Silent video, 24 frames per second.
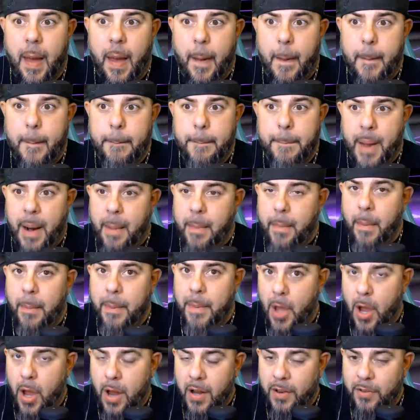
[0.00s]
but I'm gonna
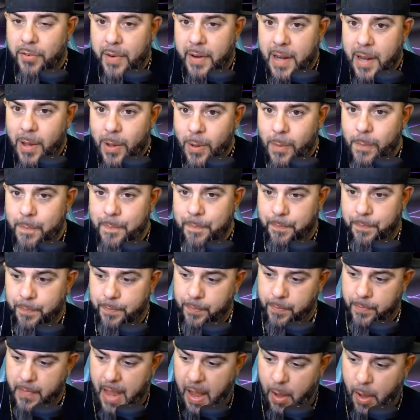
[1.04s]
be honest right now.
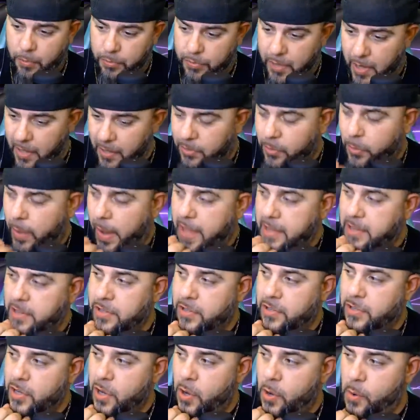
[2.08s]
I was talking to Agent
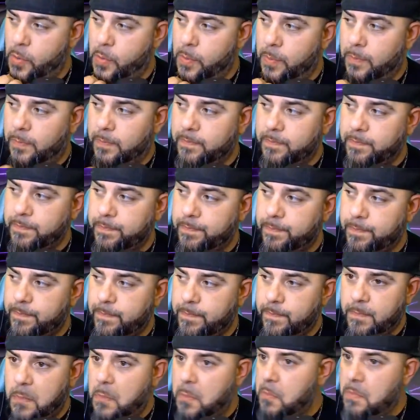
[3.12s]
Joe,
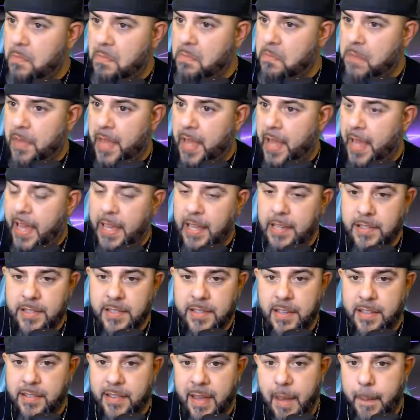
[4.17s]
and he just
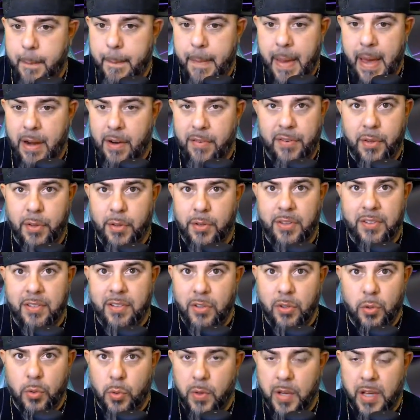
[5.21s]
says that Battlefield
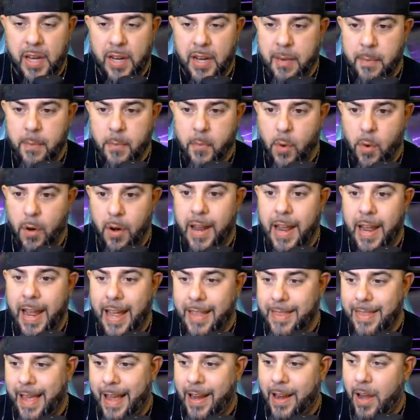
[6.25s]
isn't doing it anymore,
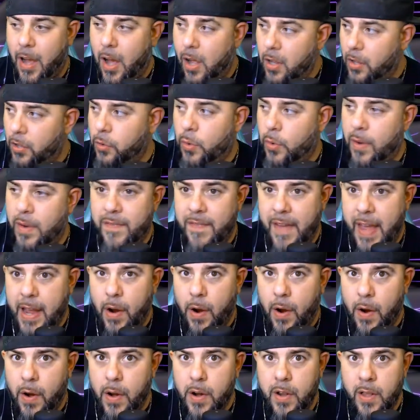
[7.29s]
and that Call of Duty
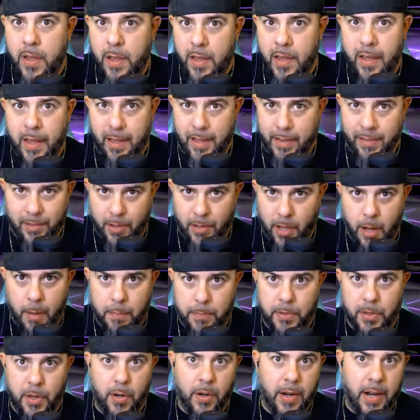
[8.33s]
Vanguard is
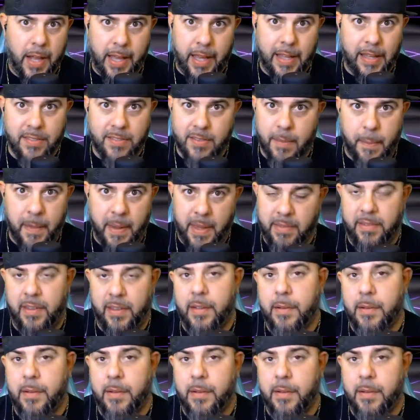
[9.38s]
up there. Like, it's amazing.